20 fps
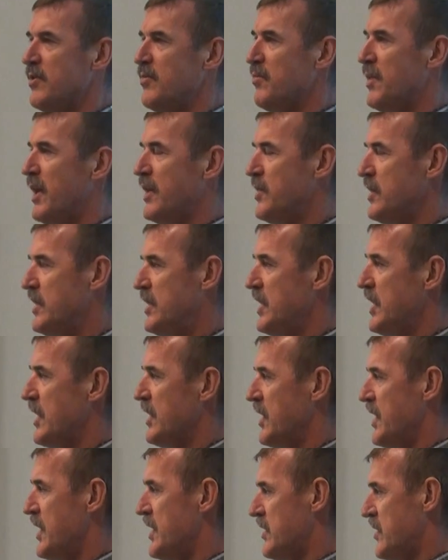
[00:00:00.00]
by the
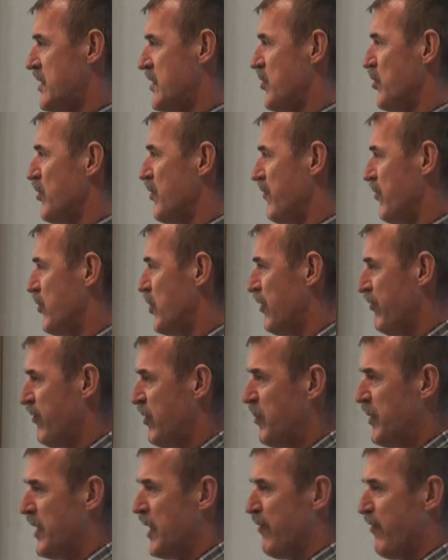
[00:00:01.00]
DNS server of
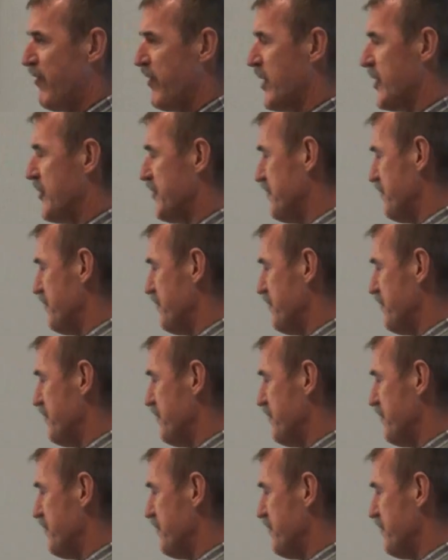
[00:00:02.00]
EPFL.